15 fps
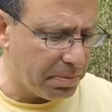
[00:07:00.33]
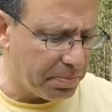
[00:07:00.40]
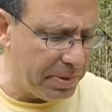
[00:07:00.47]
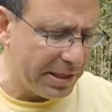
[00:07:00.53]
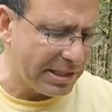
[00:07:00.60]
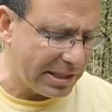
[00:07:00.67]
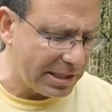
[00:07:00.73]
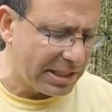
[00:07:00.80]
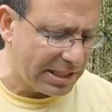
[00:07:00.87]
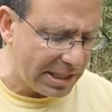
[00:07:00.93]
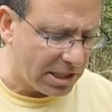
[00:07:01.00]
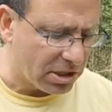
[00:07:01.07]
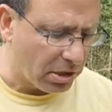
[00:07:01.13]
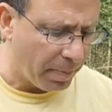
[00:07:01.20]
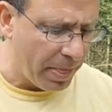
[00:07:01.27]
piston
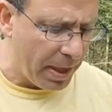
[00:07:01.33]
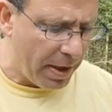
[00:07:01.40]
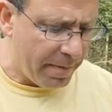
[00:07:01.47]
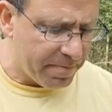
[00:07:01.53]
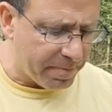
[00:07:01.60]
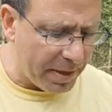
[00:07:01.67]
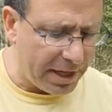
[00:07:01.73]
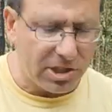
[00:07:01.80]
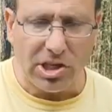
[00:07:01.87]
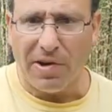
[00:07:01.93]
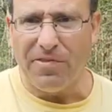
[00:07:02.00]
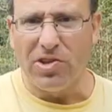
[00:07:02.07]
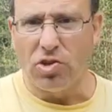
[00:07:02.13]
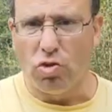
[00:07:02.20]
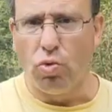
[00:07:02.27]
system, and
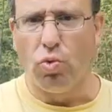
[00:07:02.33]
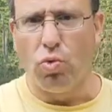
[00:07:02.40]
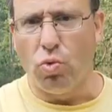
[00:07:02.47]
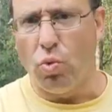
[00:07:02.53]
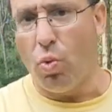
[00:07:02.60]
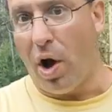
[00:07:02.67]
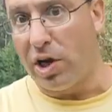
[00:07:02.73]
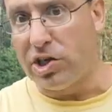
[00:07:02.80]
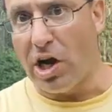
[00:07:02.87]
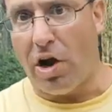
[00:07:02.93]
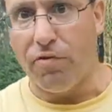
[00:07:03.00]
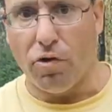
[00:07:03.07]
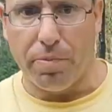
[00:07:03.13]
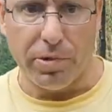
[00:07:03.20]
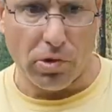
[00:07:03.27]
something to watch
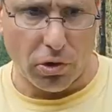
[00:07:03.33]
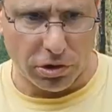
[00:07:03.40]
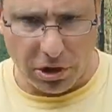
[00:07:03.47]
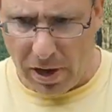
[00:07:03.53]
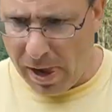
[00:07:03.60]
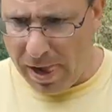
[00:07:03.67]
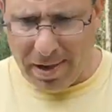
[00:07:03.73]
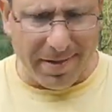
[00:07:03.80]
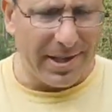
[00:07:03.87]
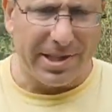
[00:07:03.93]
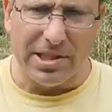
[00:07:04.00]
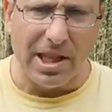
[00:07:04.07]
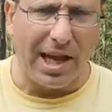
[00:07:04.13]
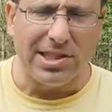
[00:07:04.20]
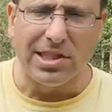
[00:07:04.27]
out for, because
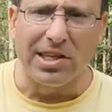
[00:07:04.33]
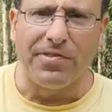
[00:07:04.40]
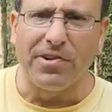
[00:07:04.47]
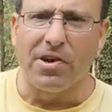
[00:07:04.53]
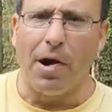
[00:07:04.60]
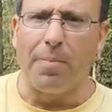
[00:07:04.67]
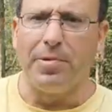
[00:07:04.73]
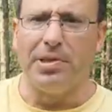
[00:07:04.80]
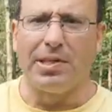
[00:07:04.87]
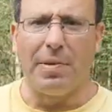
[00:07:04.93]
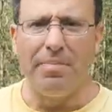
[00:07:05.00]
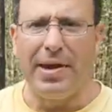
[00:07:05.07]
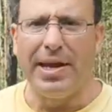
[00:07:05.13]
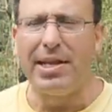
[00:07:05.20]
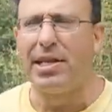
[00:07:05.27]
there's lots of different companies that
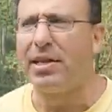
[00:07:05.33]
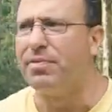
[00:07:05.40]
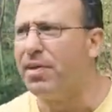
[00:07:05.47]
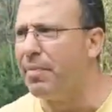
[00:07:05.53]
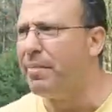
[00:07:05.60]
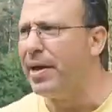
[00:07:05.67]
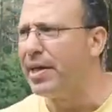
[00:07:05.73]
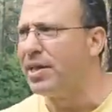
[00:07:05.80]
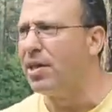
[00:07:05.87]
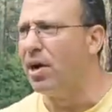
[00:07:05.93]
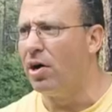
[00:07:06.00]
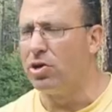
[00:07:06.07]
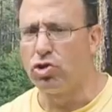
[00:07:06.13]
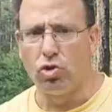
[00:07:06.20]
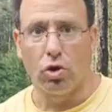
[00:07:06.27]
make
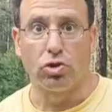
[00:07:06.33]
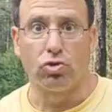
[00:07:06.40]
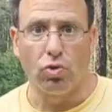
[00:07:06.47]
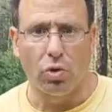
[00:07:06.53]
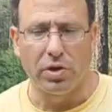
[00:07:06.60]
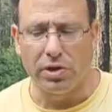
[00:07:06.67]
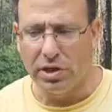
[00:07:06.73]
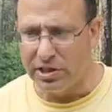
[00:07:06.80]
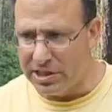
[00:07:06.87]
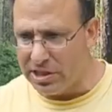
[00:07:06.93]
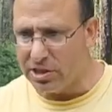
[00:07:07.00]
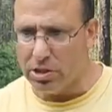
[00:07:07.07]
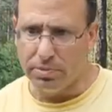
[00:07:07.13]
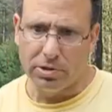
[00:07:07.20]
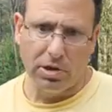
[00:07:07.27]
short stroke
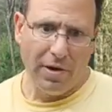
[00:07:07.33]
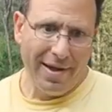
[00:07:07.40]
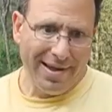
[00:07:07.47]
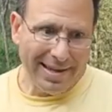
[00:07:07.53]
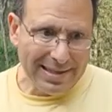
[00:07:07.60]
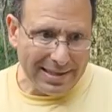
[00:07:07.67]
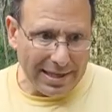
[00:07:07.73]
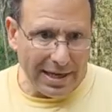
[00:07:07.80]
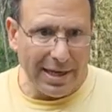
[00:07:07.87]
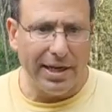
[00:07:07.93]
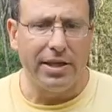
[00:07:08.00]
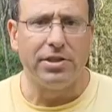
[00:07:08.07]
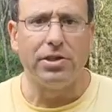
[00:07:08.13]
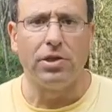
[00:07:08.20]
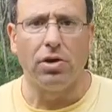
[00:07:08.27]
systems,
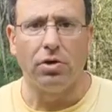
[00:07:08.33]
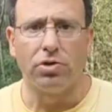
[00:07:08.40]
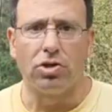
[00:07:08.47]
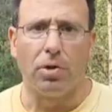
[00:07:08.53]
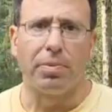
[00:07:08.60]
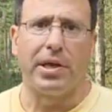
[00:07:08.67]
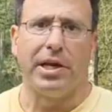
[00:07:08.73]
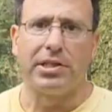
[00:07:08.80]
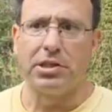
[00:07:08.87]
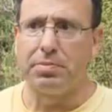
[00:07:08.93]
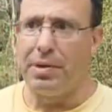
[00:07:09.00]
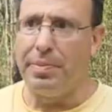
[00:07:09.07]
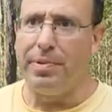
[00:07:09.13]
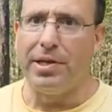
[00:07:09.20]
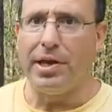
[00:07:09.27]
and in some cases
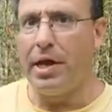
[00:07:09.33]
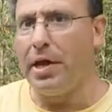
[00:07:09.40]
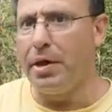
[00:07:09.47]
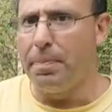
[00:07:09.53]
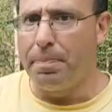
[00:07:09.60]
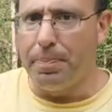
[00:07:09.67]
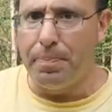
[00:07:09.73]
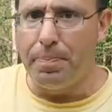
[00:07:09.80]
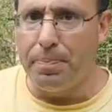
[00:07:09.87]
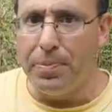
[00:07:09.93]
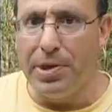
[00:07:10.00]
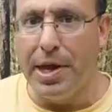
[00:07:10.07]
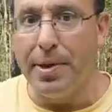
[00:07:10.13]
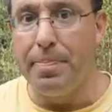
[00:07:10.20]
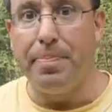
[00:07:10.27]
maybe
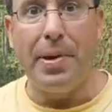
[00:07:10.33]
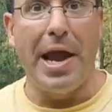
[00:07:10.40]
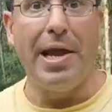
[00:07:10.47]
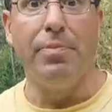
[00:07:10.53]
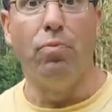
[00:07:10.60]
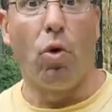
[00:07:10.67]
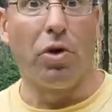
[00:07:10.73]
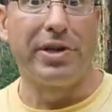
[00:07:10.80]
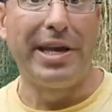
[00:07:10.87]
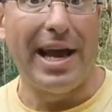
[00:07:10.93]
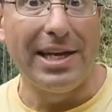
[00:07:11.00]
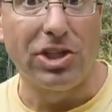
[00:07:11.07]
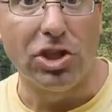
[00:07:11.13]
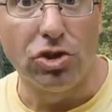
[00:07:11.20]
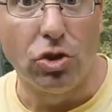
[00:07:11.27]
they paid more
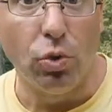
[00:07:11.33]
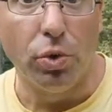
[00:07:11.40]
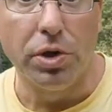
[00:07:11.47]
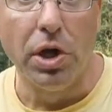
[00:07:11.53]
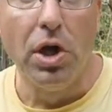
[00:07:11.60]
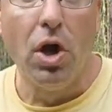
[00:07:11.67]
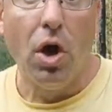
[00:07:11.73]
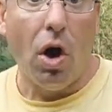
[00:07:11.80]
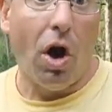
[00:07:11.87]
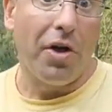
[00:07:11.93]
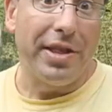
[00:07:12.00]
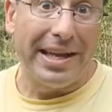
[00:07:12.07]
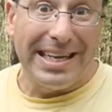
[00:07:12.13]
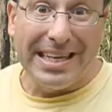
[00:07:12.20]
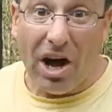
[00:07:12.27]
attention to it
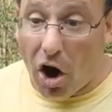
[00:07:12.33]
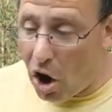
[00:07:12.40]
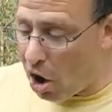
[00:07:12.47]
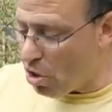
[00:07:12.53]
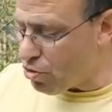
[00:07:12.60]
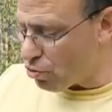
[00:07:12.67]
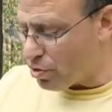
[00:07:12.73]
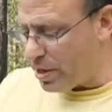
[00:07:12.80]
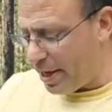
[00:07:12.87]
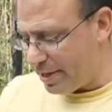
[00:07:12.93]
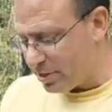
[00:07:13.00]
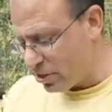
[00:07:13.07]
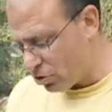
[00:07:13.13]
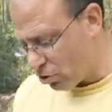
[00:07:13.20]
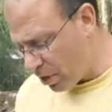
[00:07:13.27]
than in other
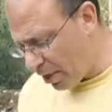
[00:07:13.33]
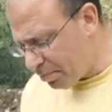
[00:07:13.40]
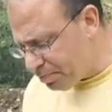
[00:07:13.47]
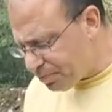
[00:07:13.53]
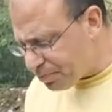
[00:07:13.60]
cases. Okay,